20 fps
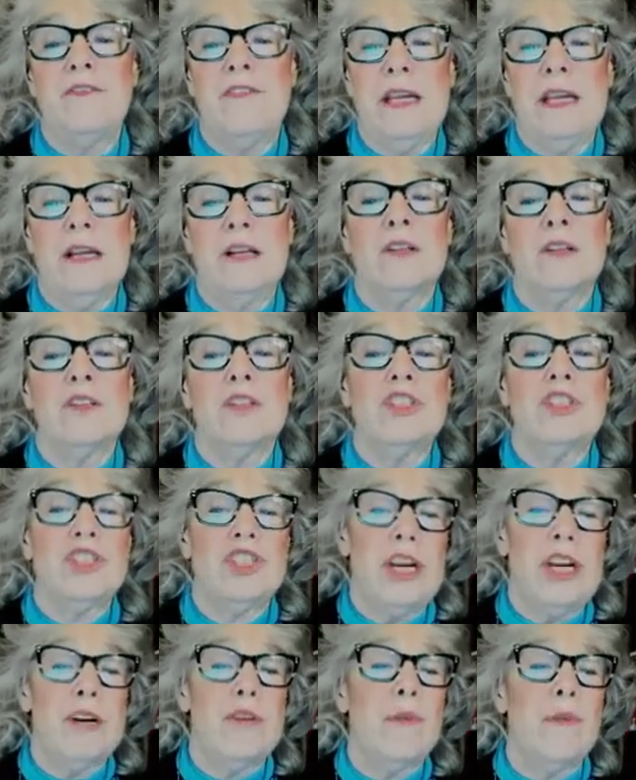fields
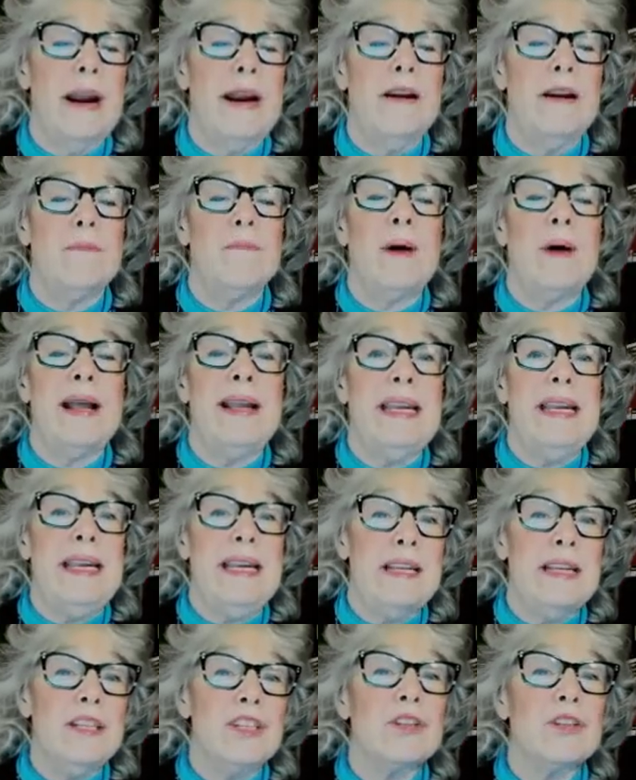generated by
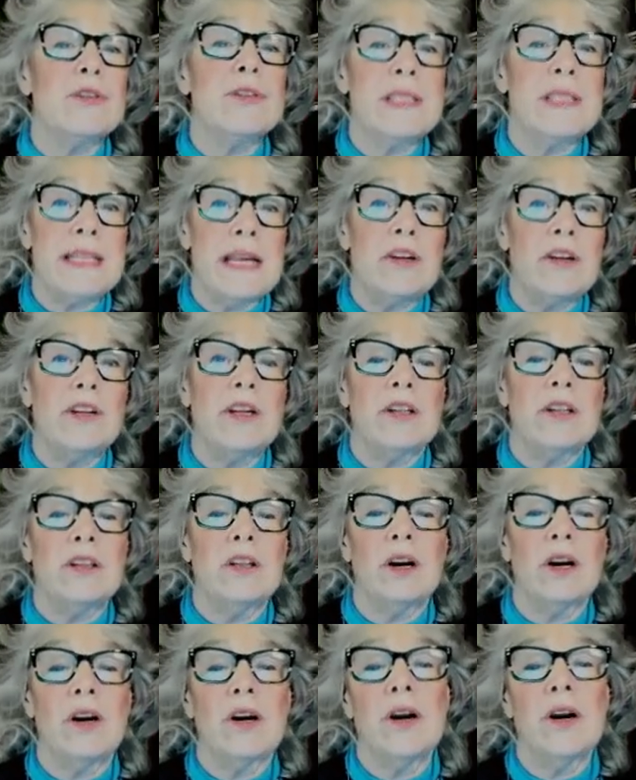
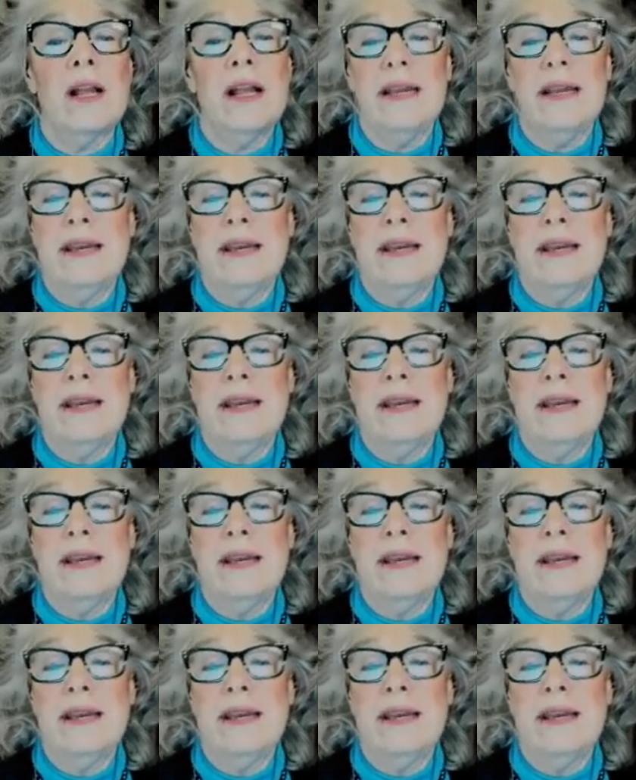intercellular